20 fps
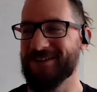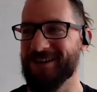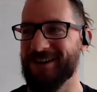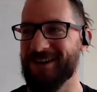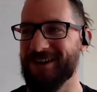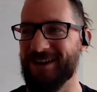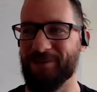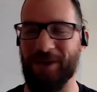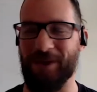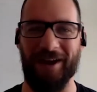
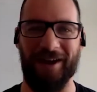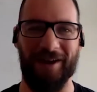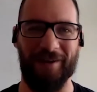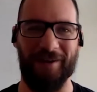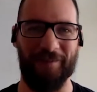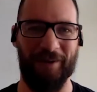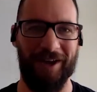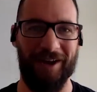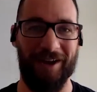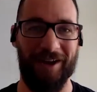yeah. My uh,
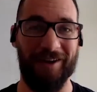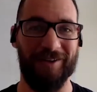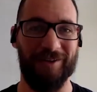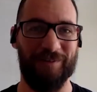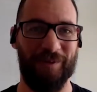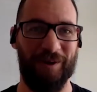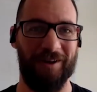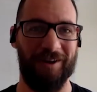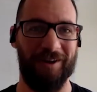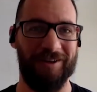my youngest
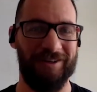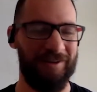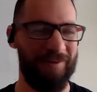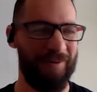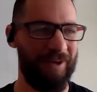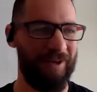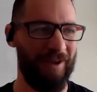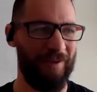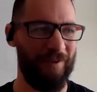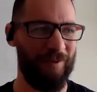brother actually
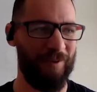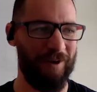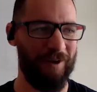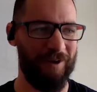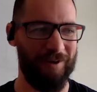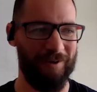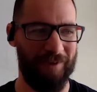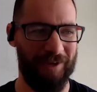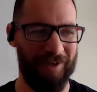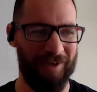became quite a
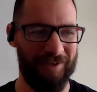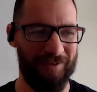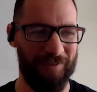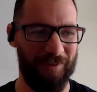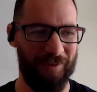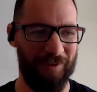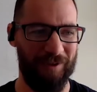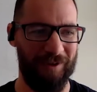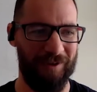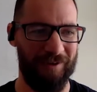good
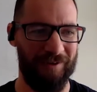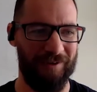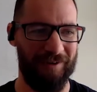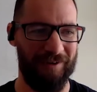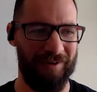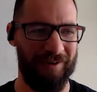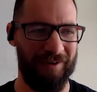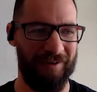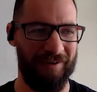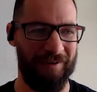basketballer, and
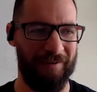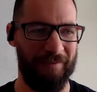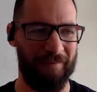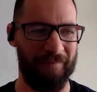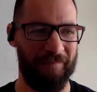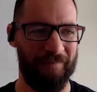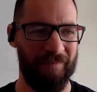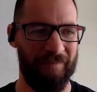um,